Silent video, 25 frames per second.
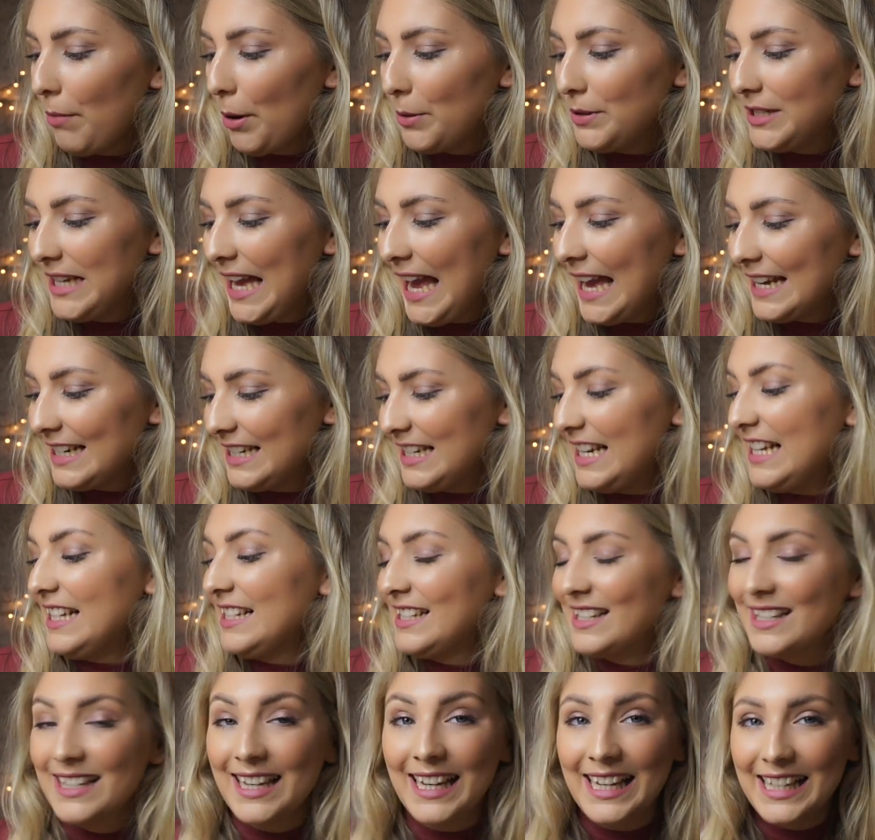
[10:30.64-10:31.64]

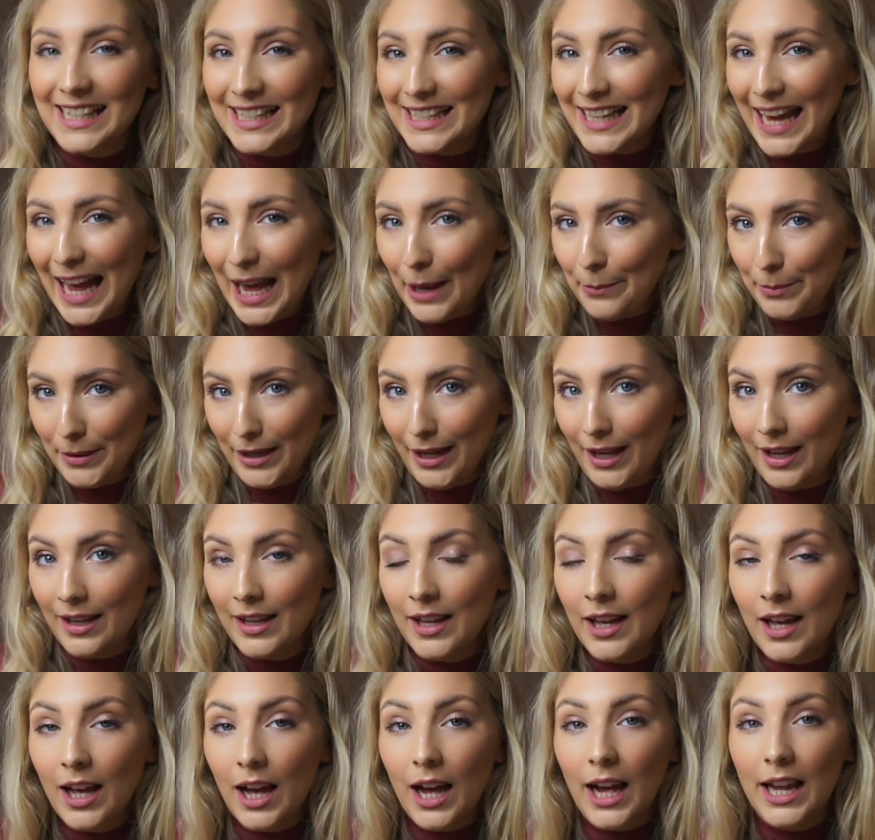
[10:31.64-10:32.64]
Botanist cabinet.
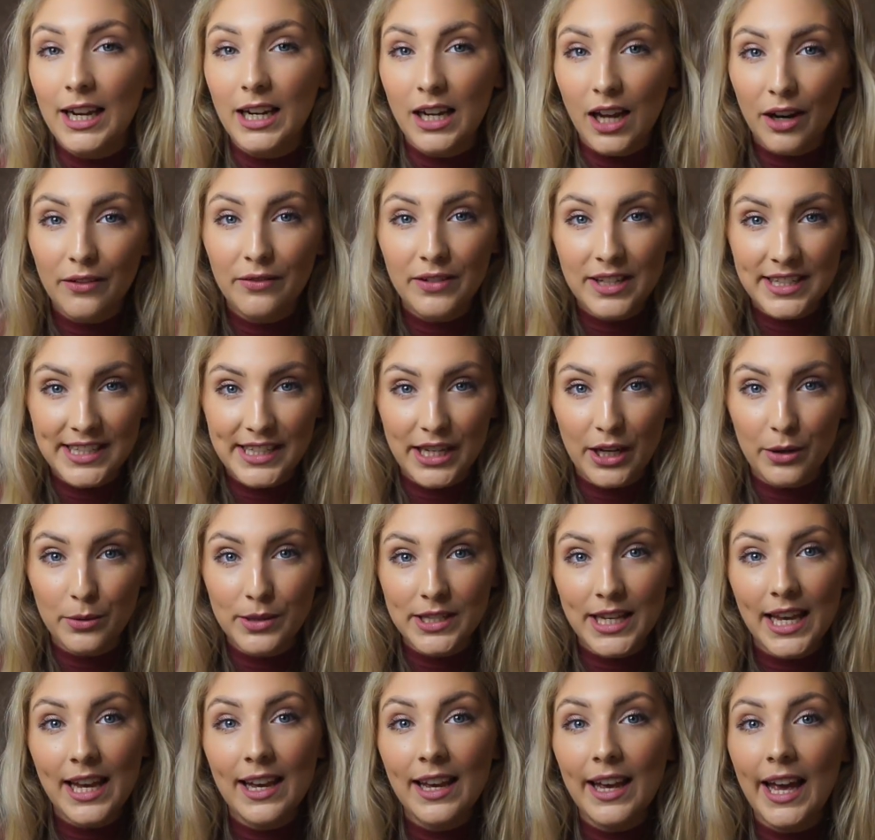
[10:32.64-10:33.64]
I love Lizelle
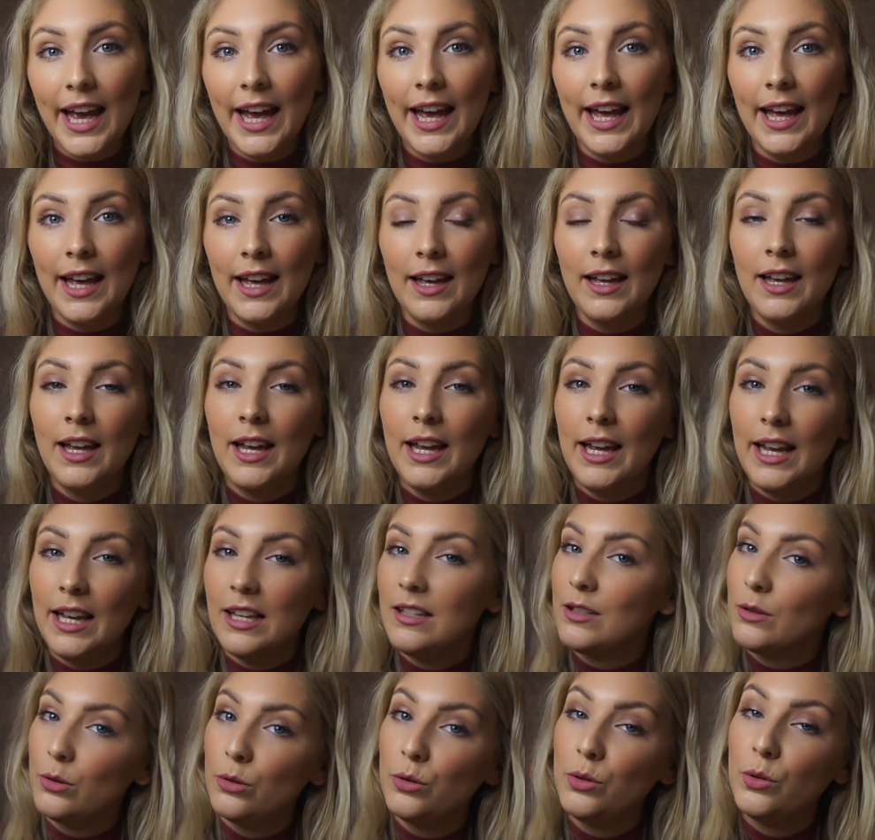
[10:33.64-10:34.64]
skincare,
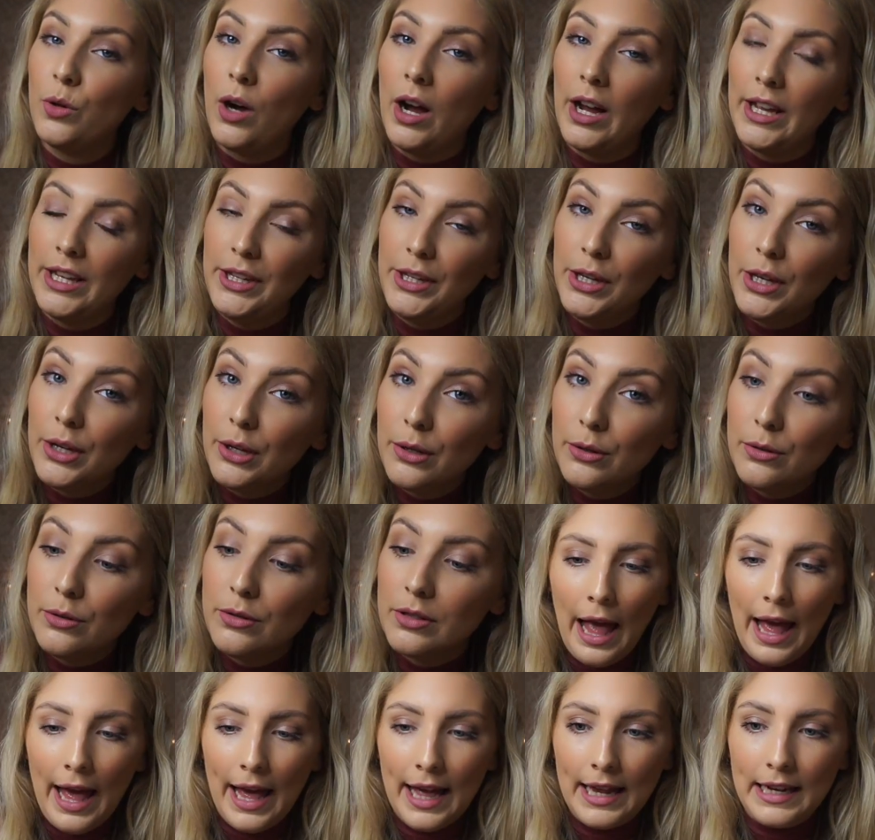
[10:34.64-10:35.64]
it's all I
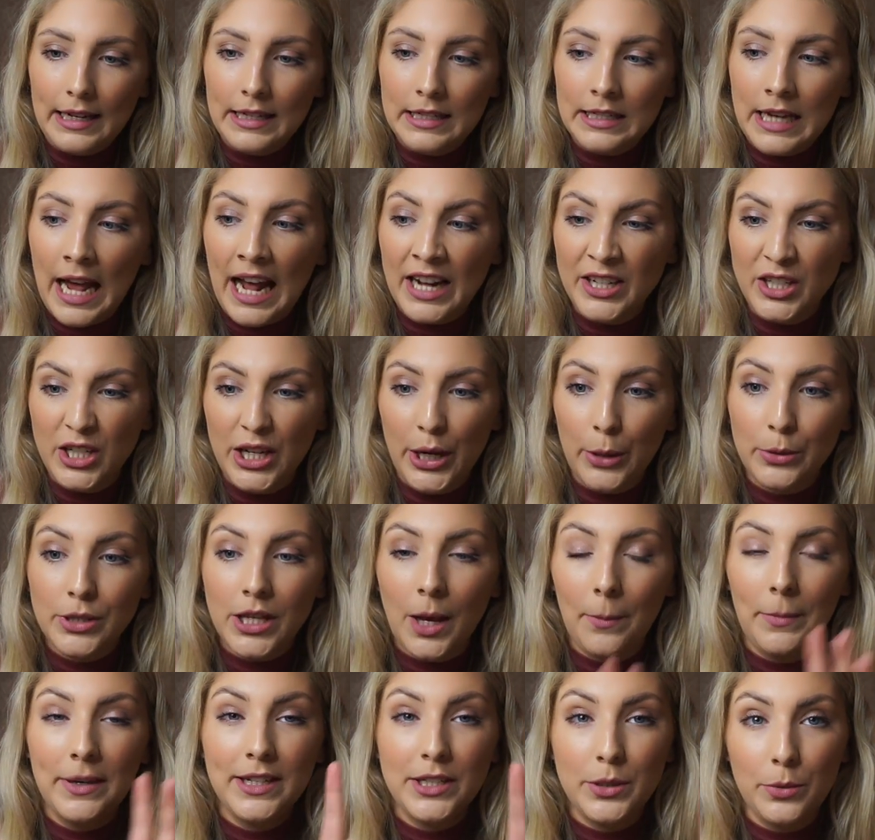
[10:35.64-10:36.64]
use, and actually I was
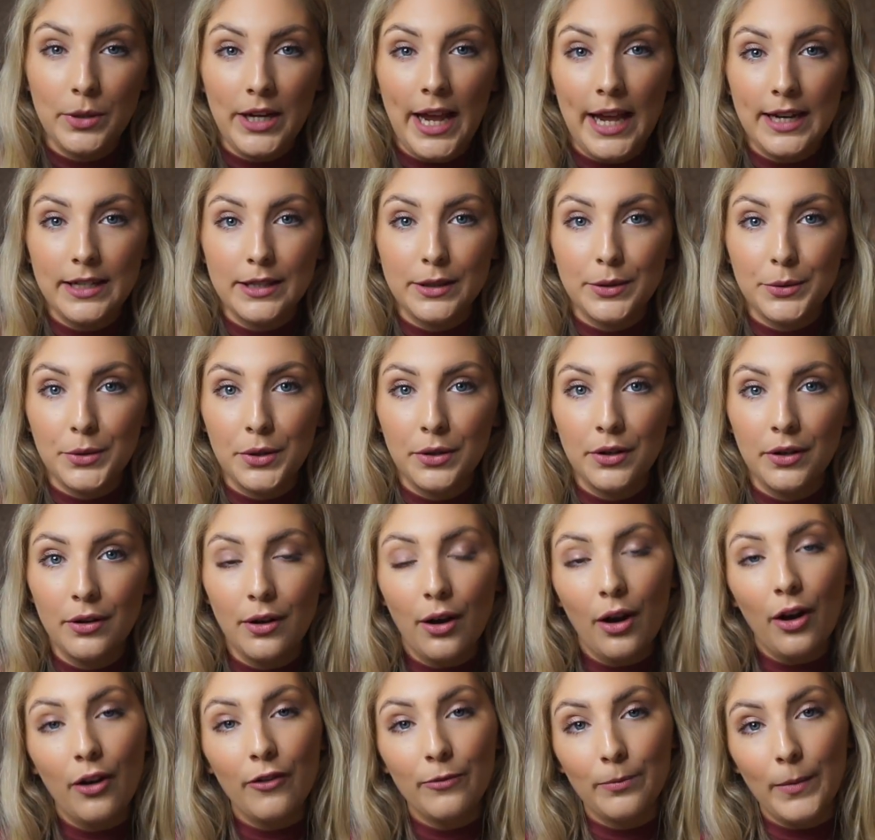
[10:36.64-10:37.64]
coming to an end
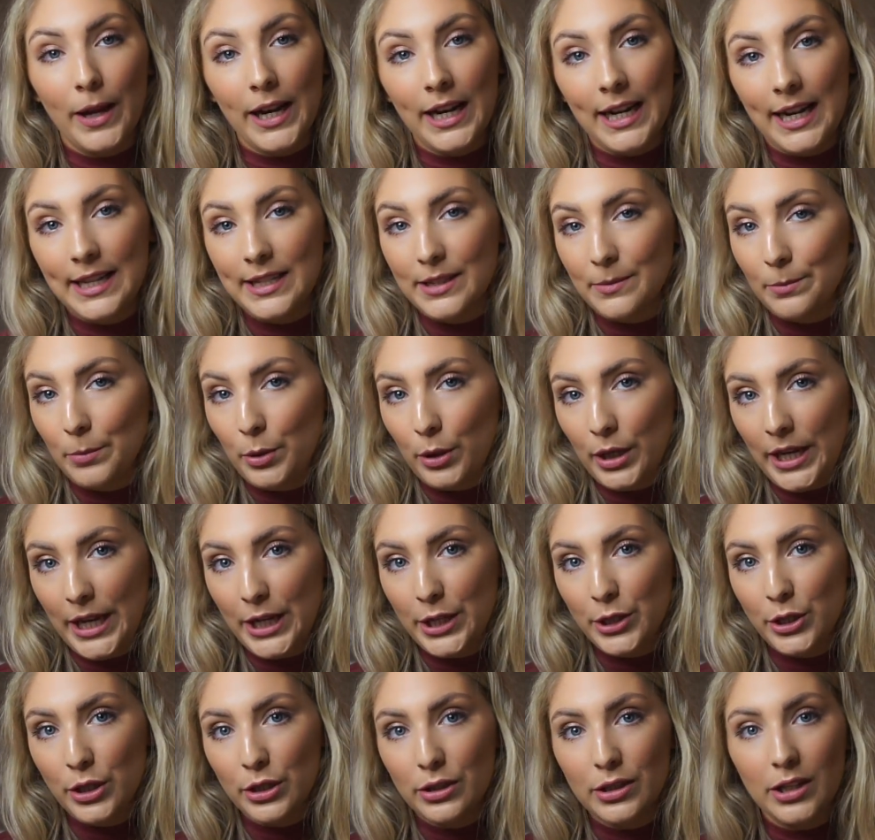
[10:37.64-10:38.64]
of my cleanse and
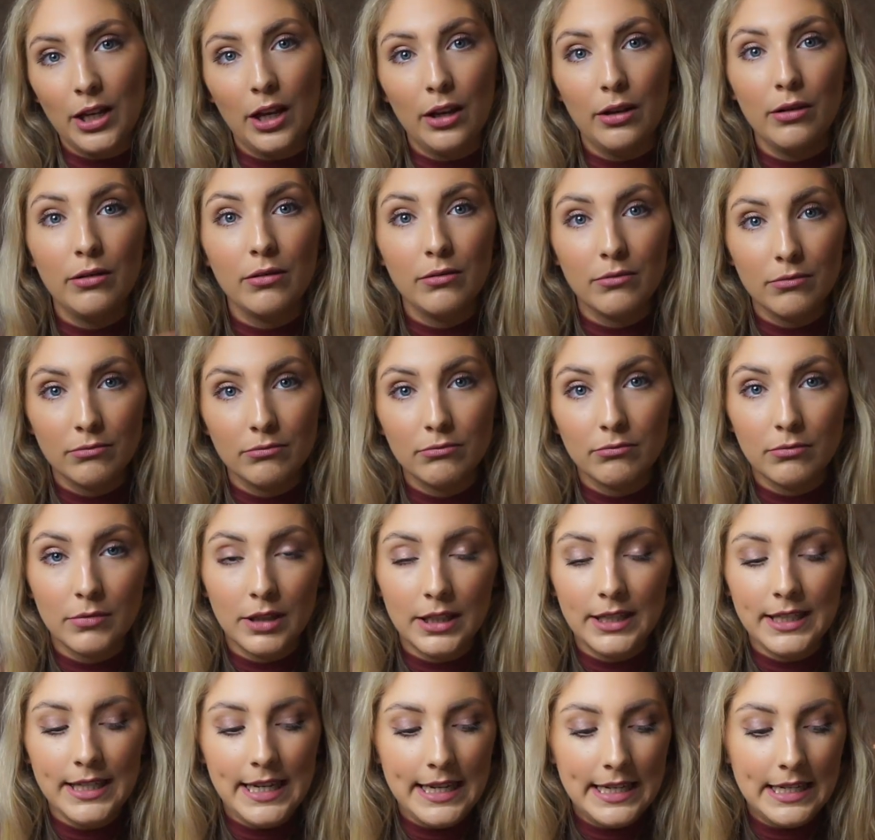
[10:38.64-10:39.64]
polish, so
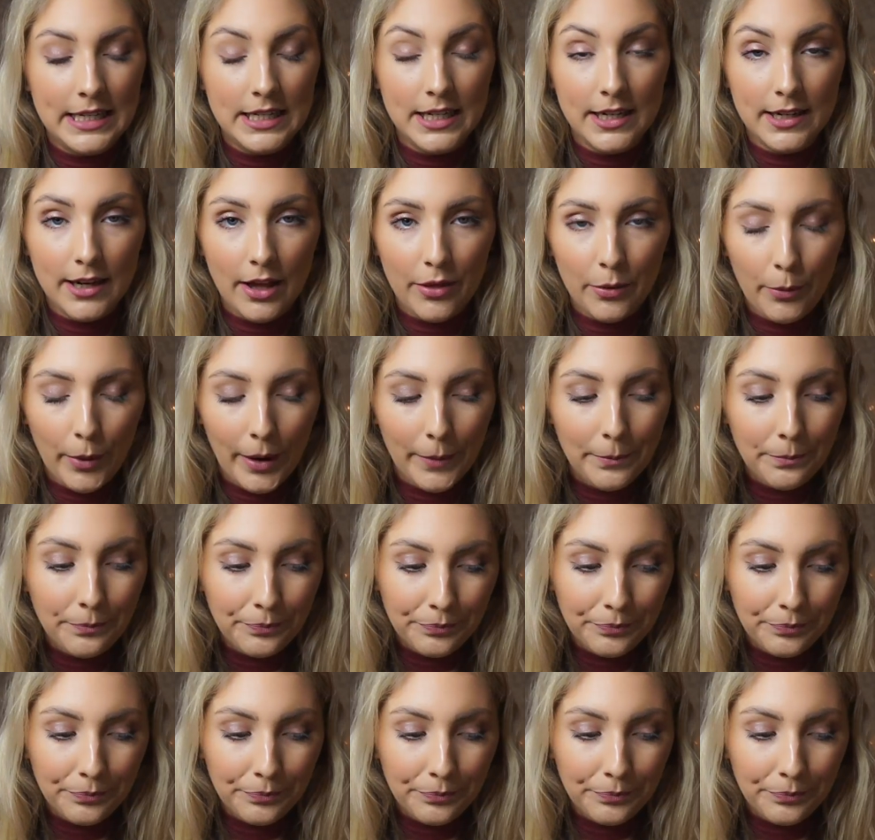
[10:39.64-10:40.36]
needed another one.